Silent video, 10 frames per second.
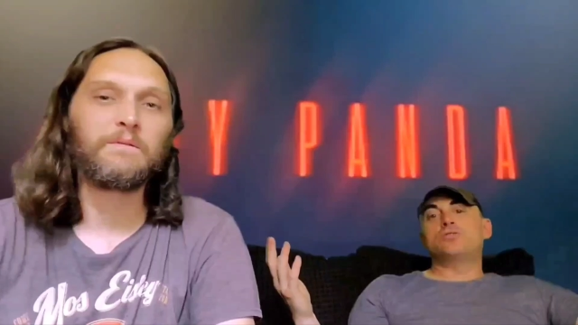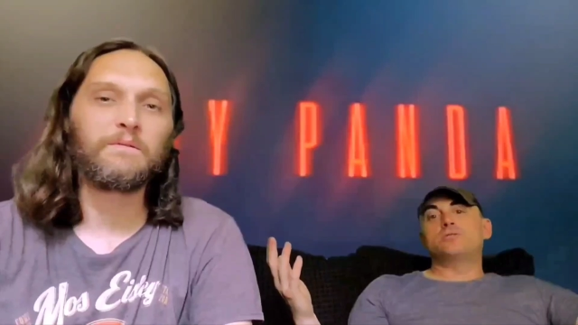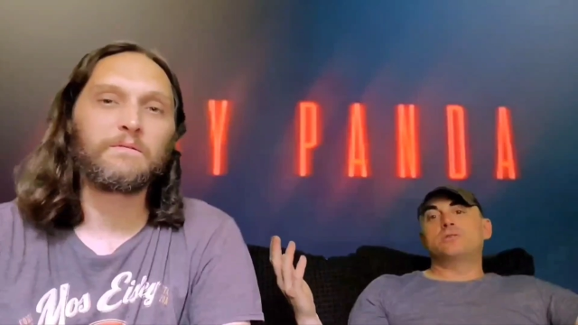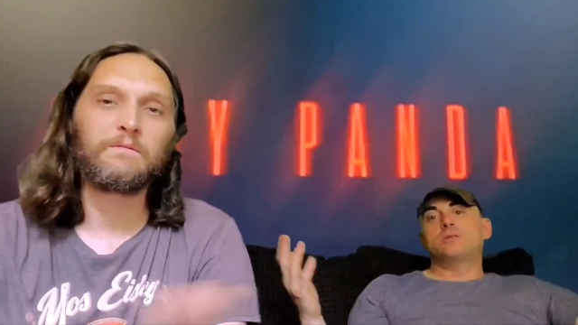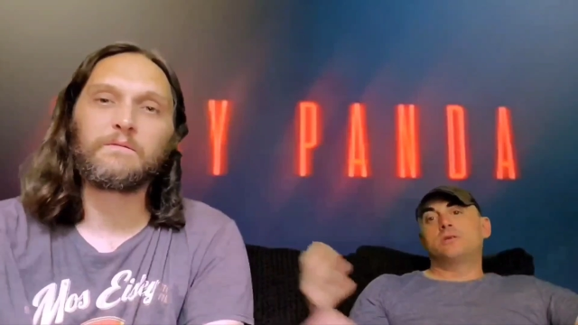
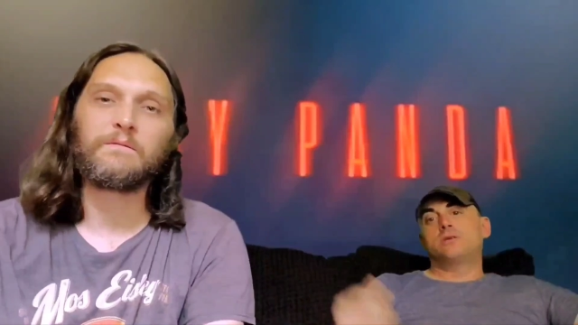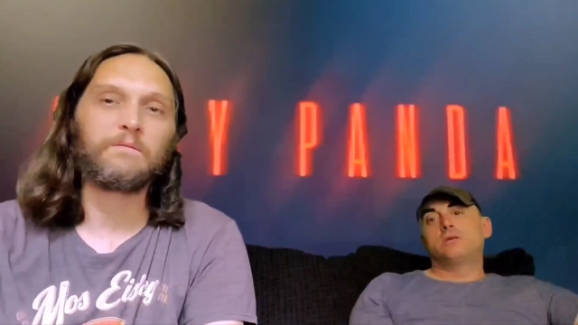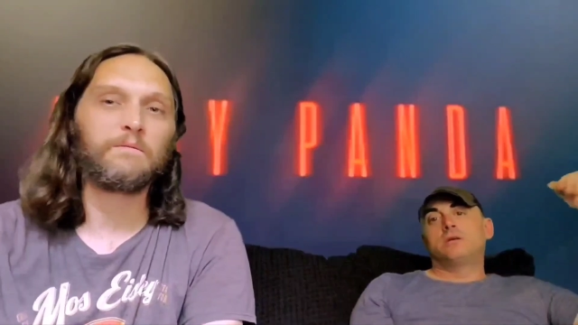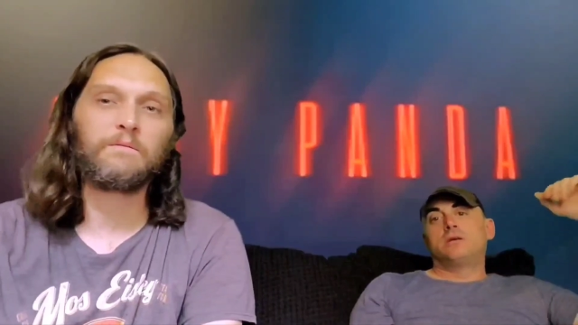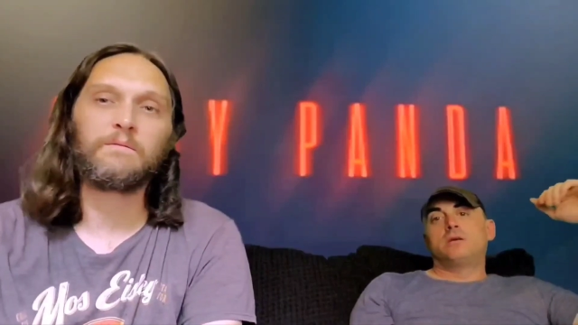Speaker 1: ocean.
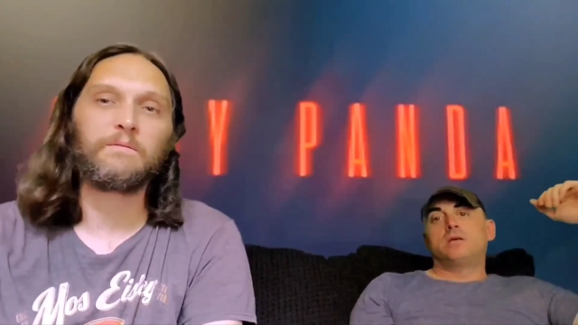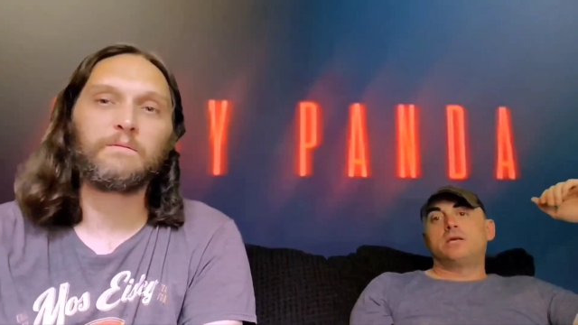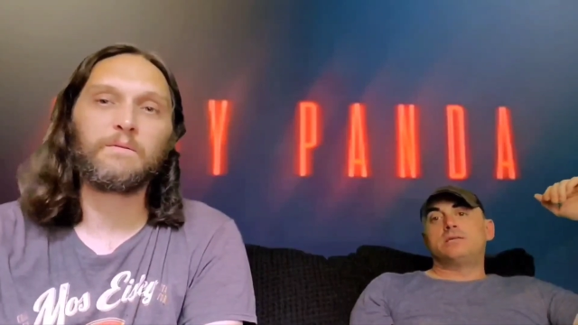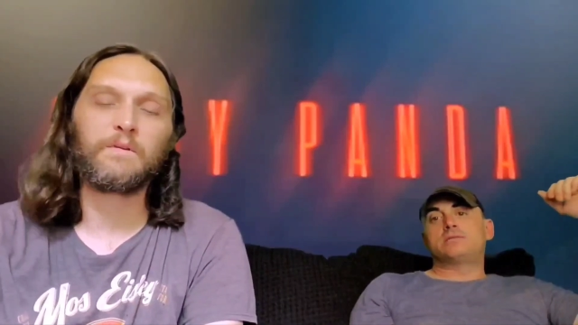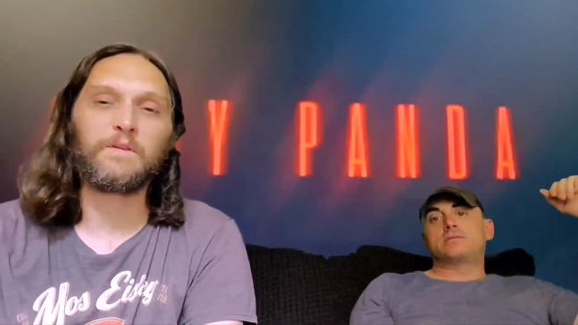
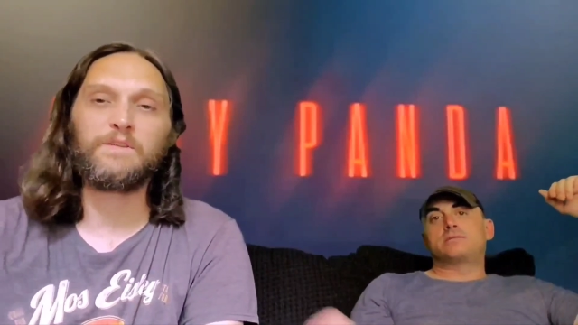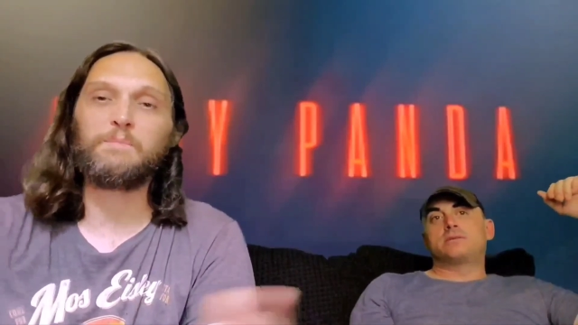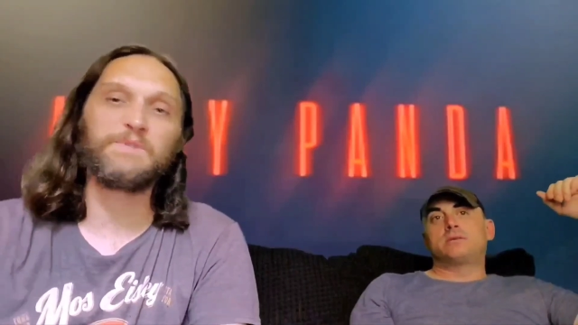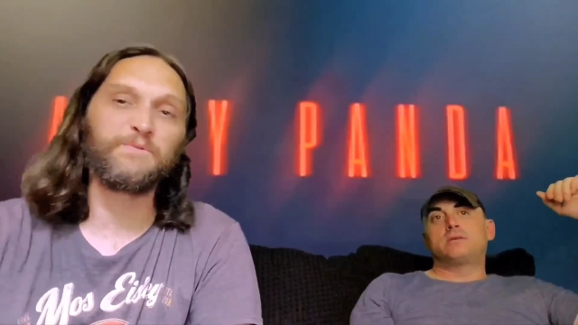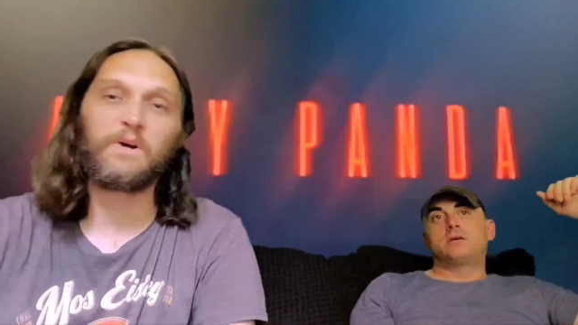Is to the
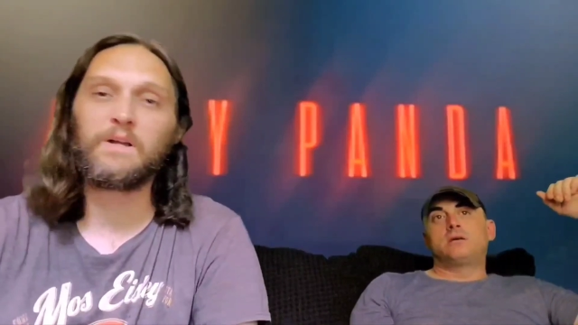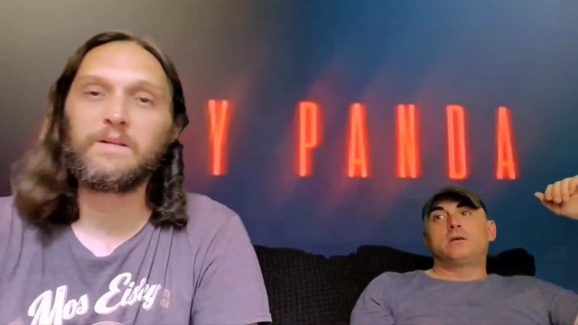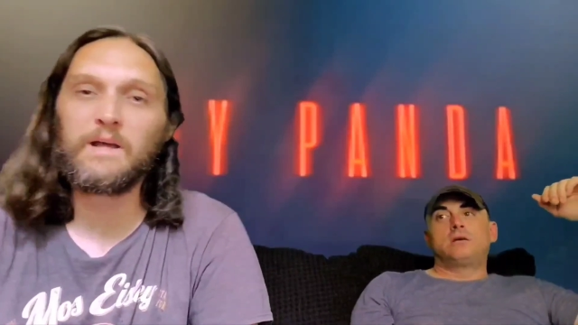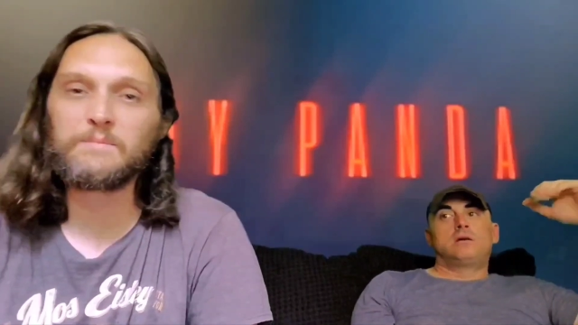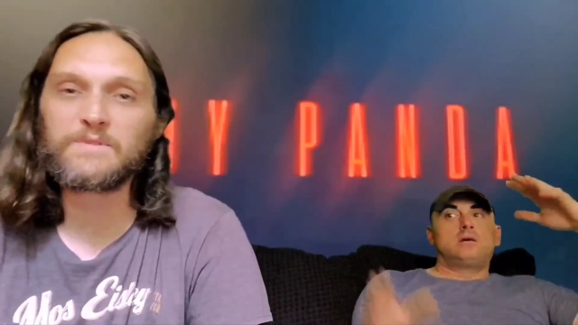deepest
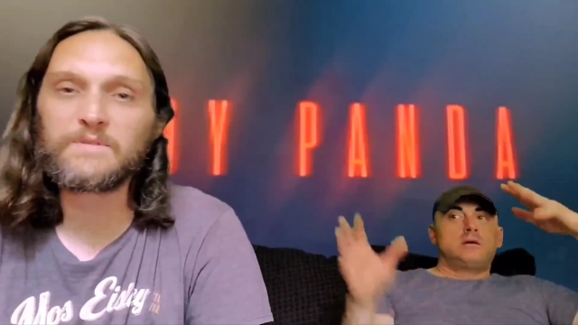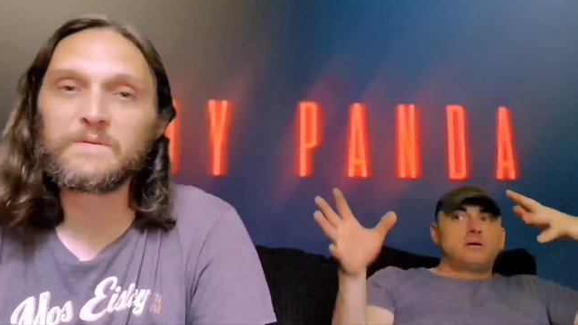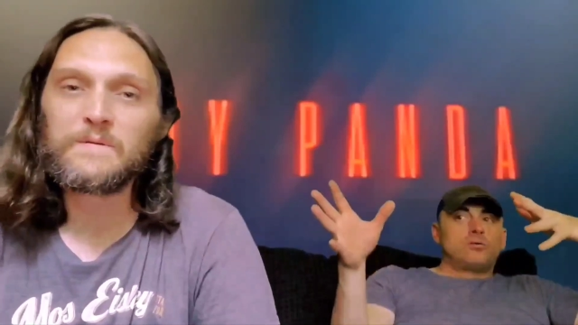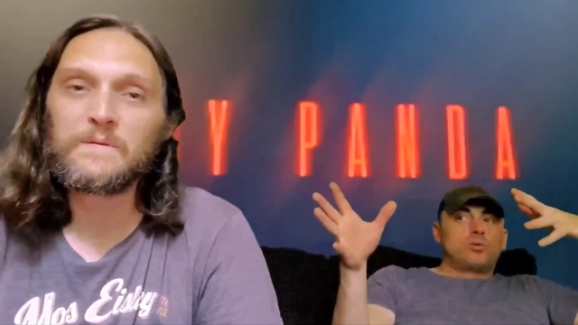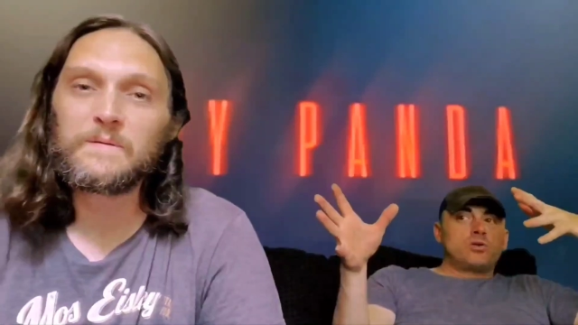fucking depths.
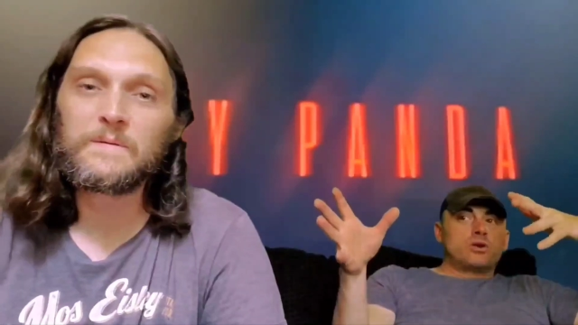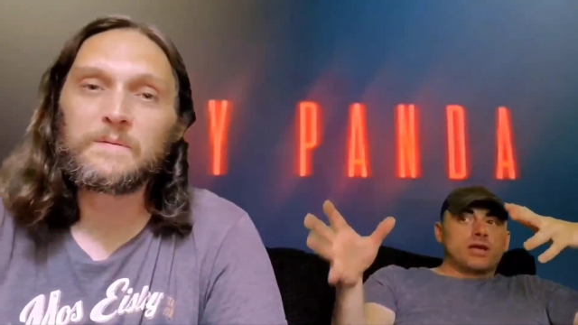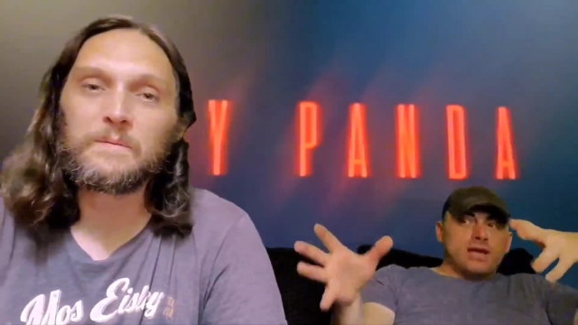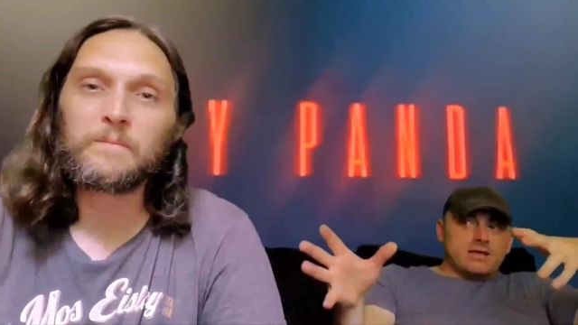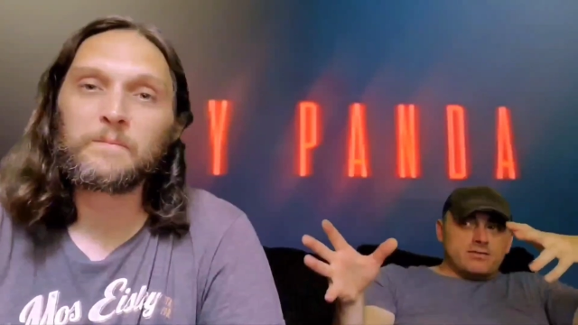We're
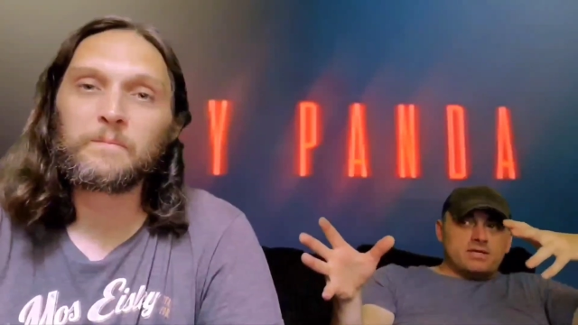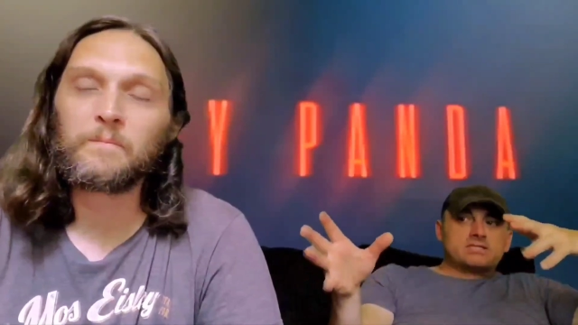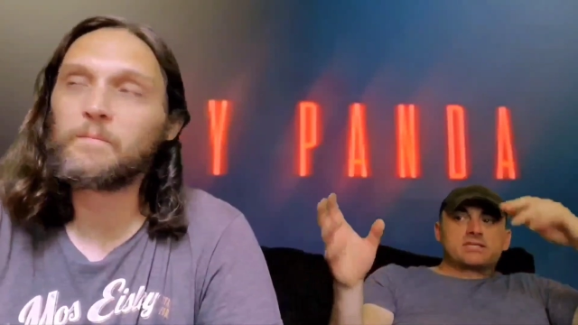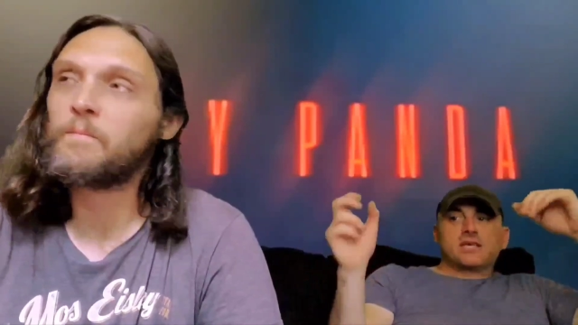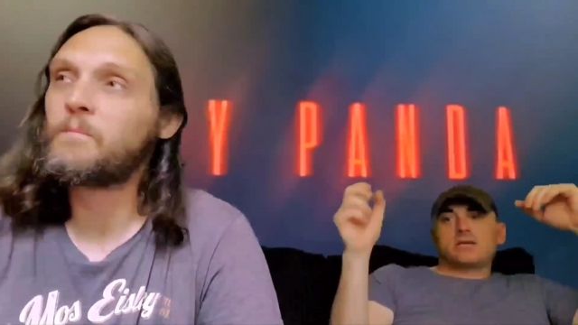looking at
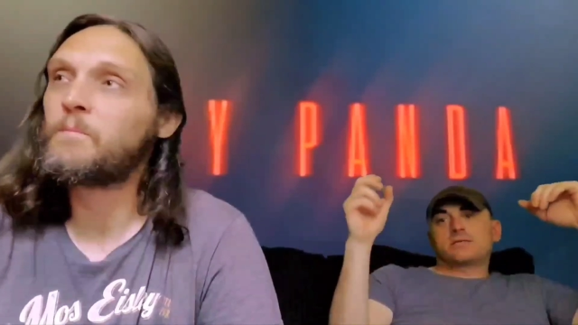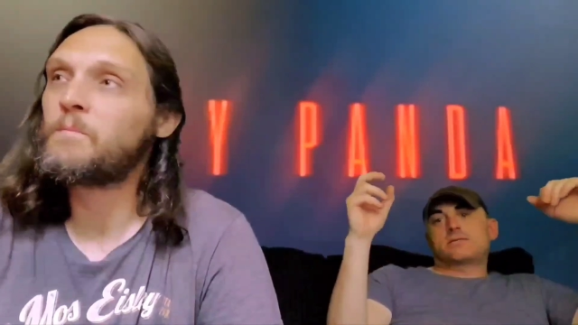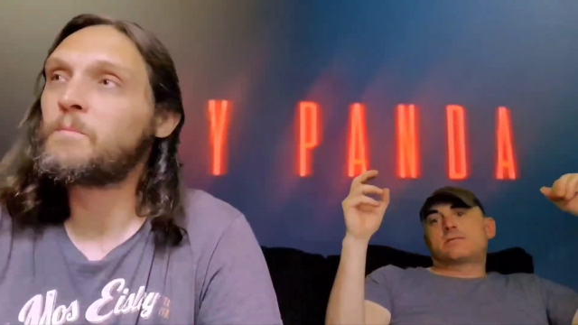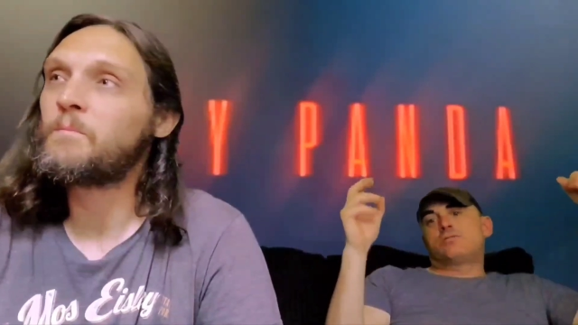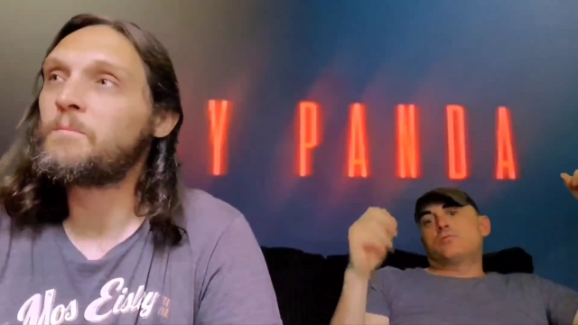these
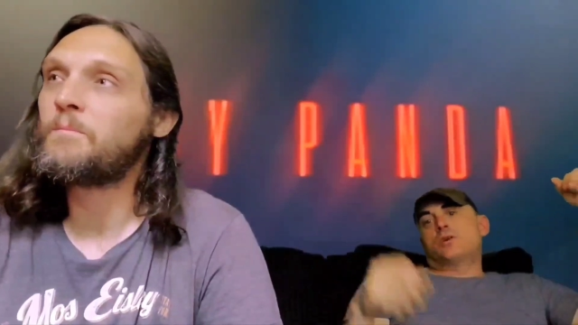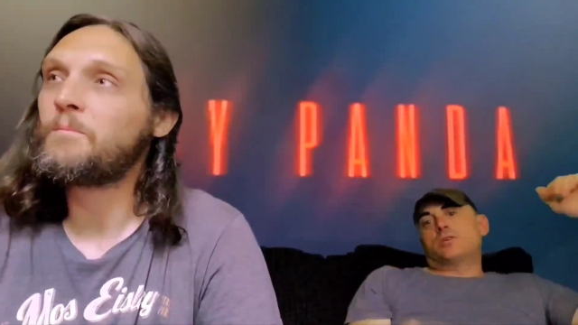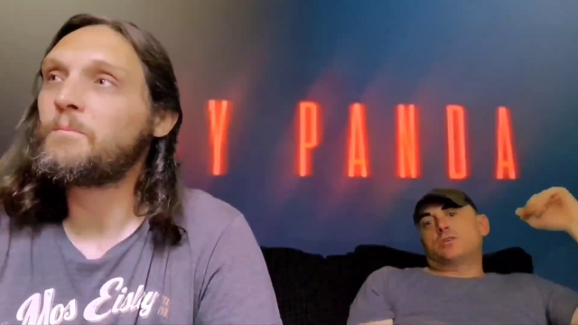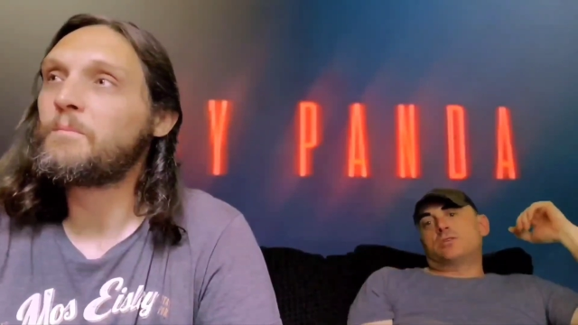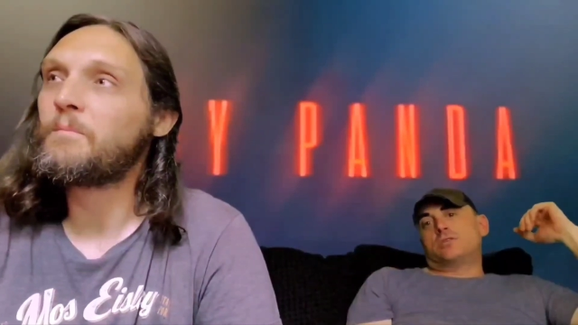things too
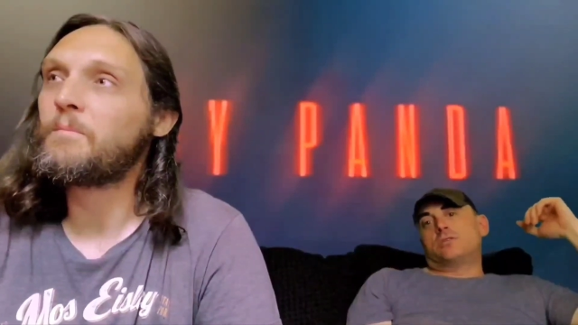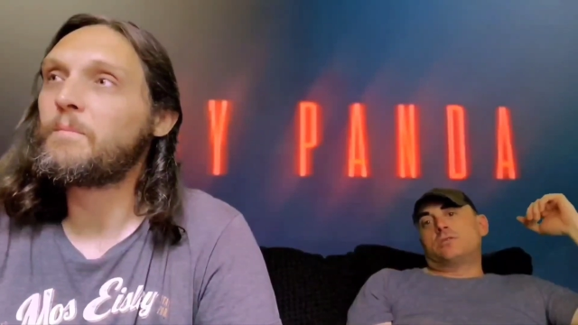much.